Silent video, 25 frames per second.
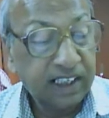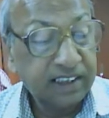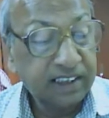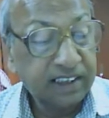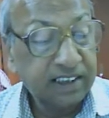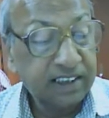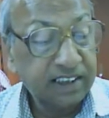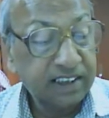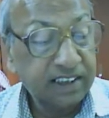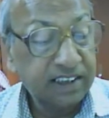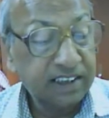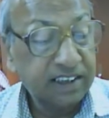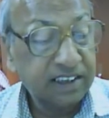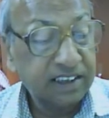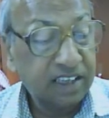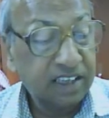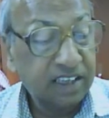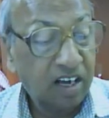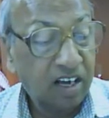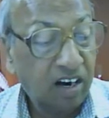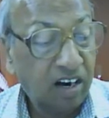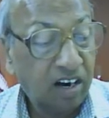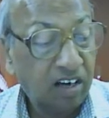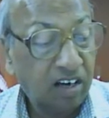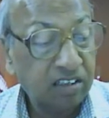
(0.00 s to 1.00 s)
that
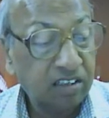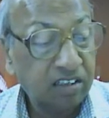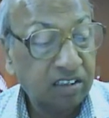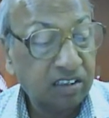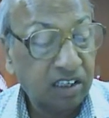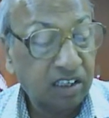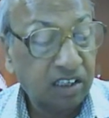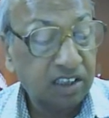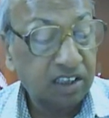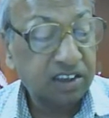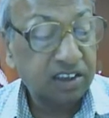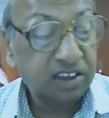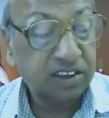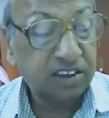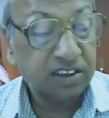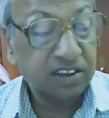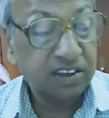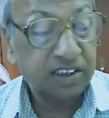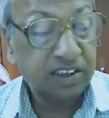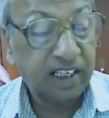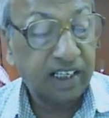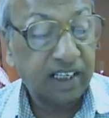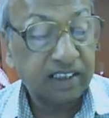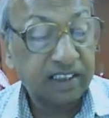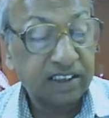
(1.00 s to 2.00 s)
this hard
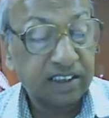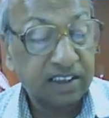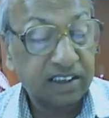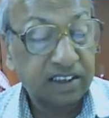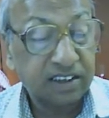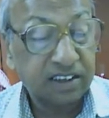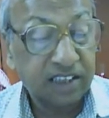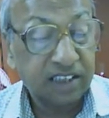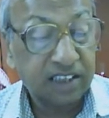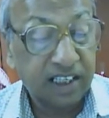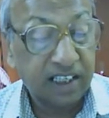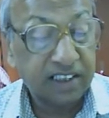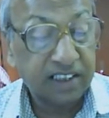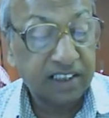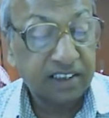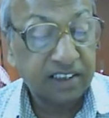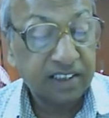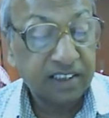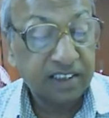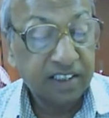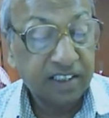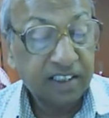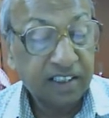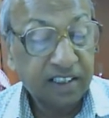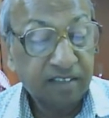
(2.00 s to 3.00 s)
task
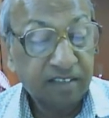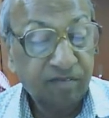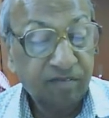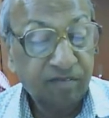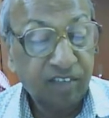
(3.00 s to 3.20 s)
exercise